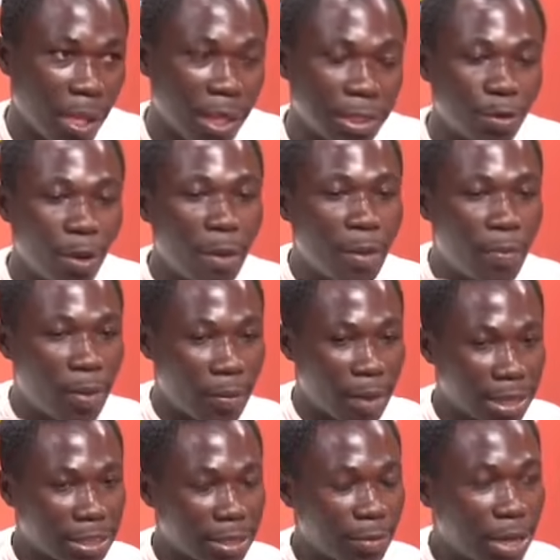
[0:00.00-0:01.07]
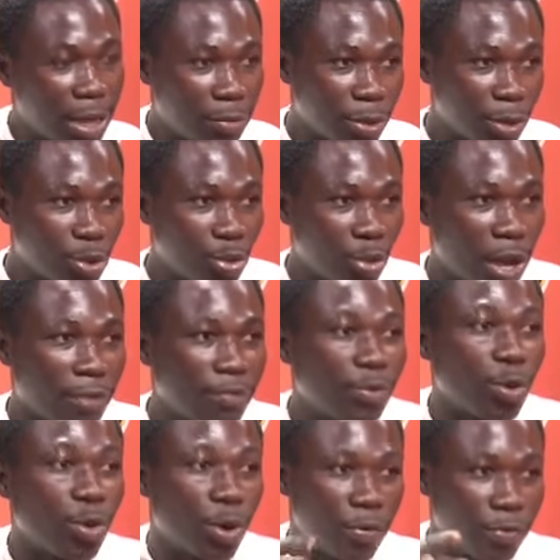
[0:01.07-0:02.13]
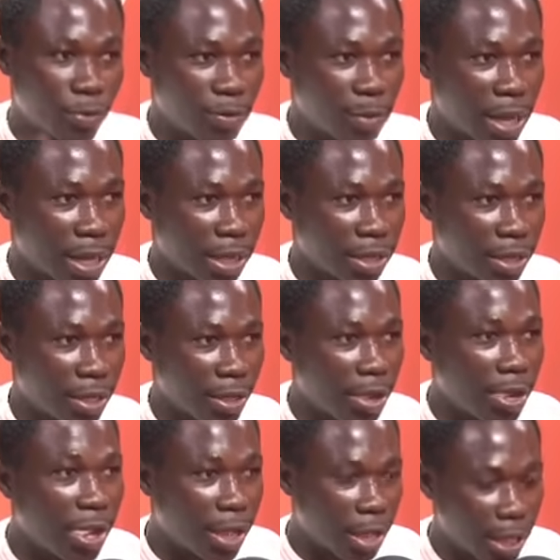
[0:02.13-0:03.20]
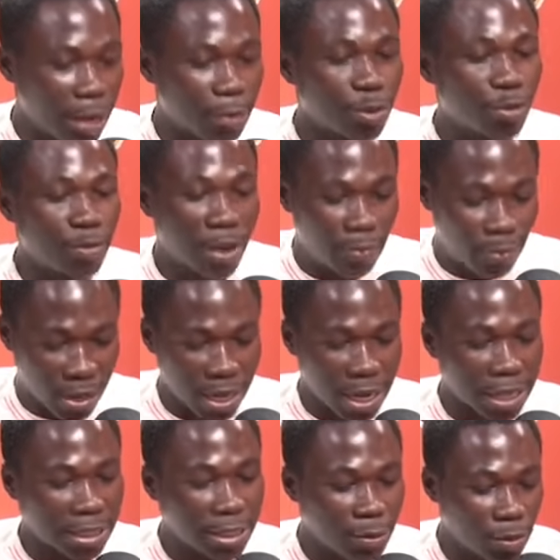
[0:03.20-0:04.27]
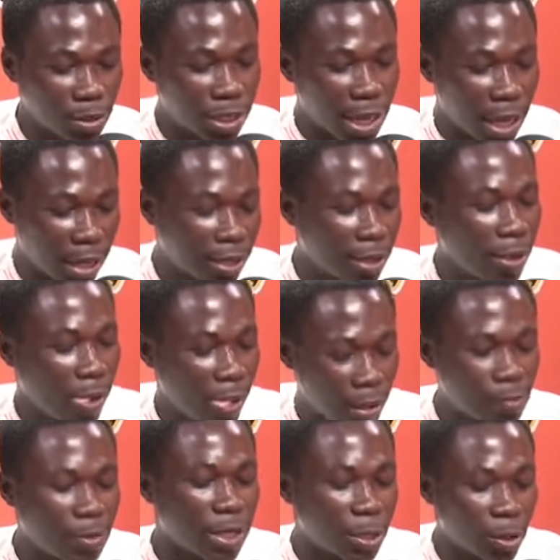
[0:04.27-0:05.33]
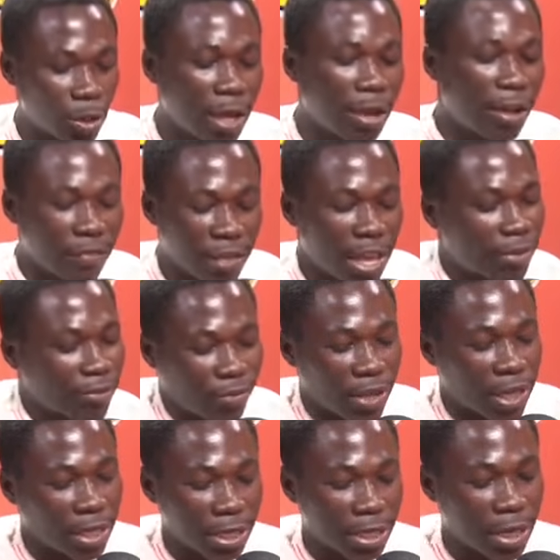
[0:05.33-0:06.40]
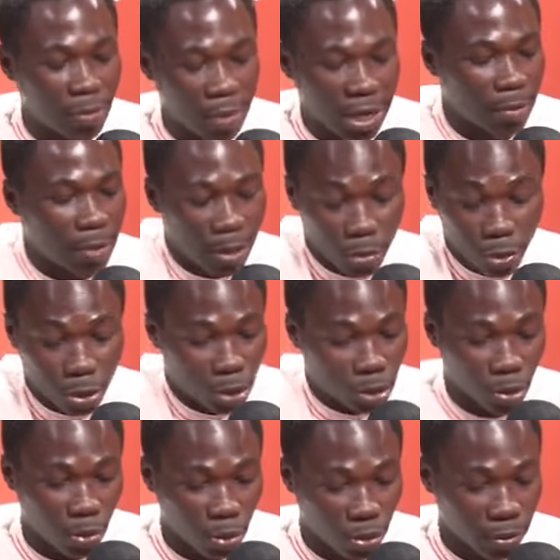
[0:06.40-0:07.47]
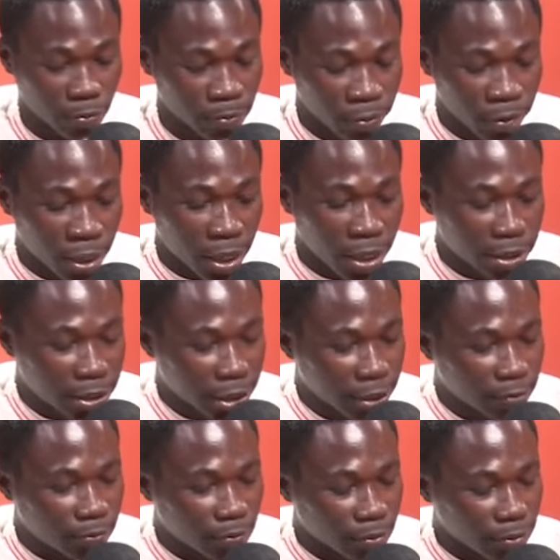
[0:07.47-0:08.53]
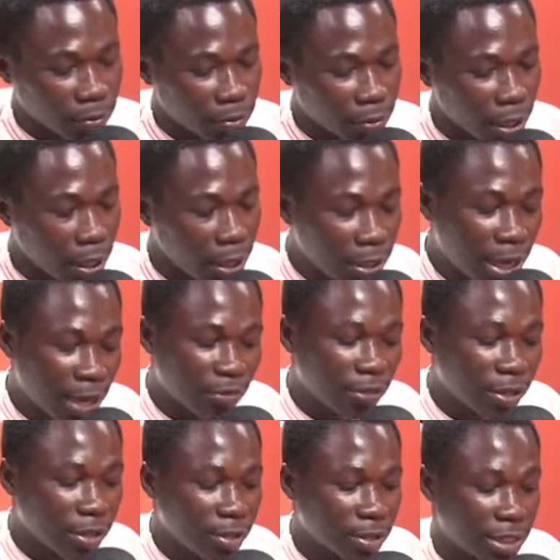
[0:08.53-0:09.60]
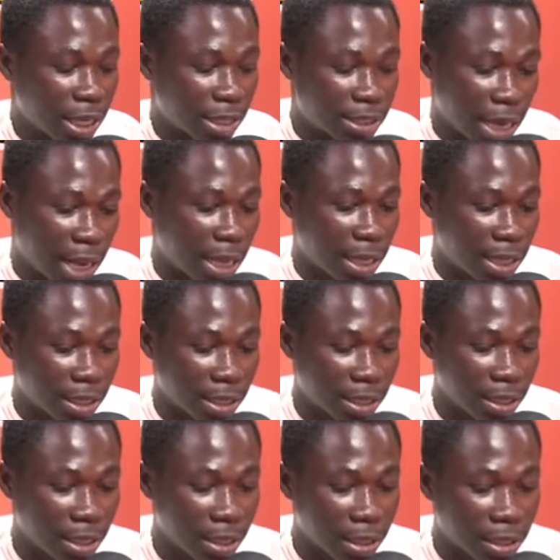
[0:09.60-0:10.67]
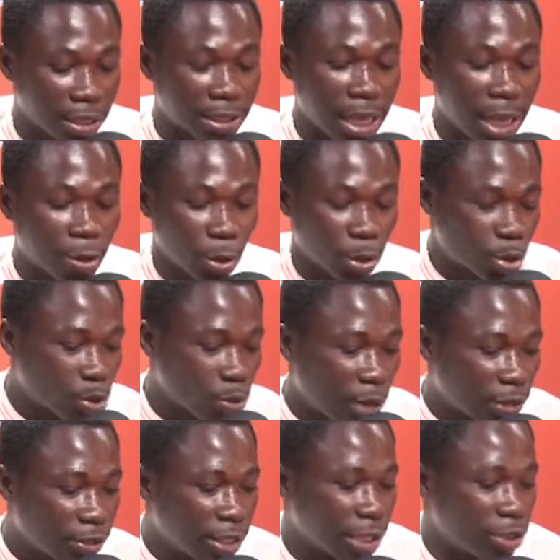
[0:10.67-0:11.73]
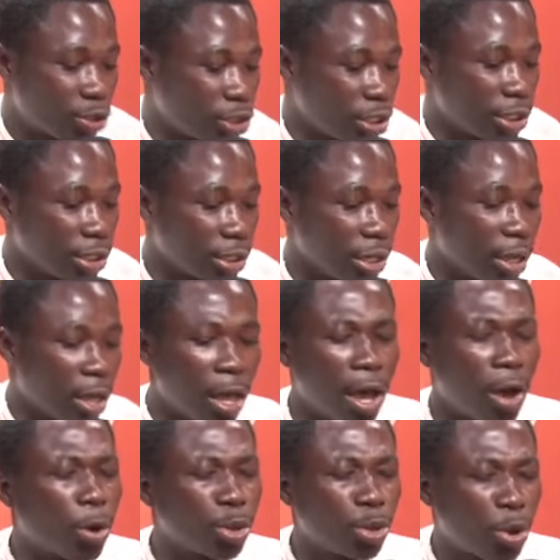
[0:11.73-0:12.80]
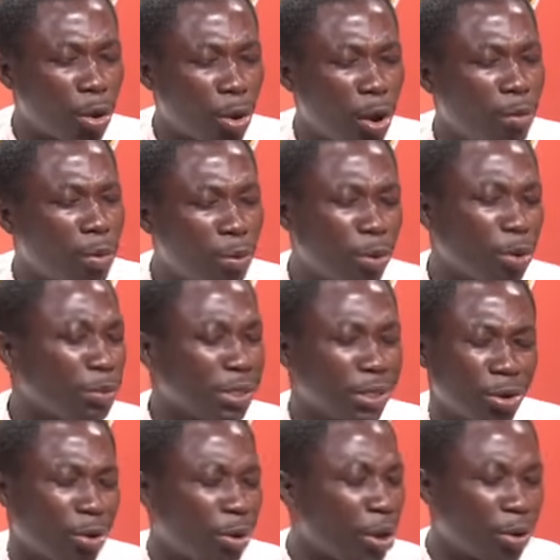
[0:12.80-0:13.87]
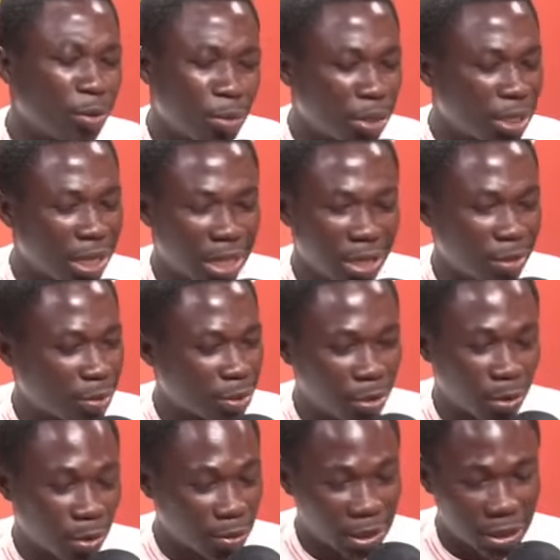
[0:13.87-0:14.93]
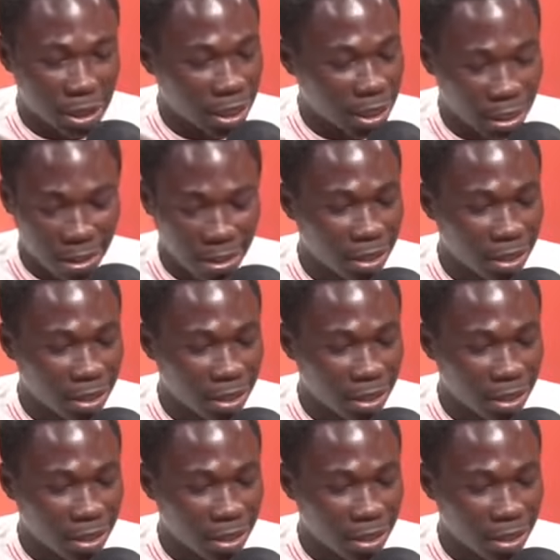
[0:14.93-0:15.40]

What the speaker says: Nti wa be pay ma asem, dey me to have to love you back. Eh, na me so be pay na asem. Nti na me ne no ya be affair ni ne ma ne ma bi o school mo. Nti na fi chacha. Zion so marry the tree. E wo de o mo bo mi. Oh, e wo bo de bo bo mi san.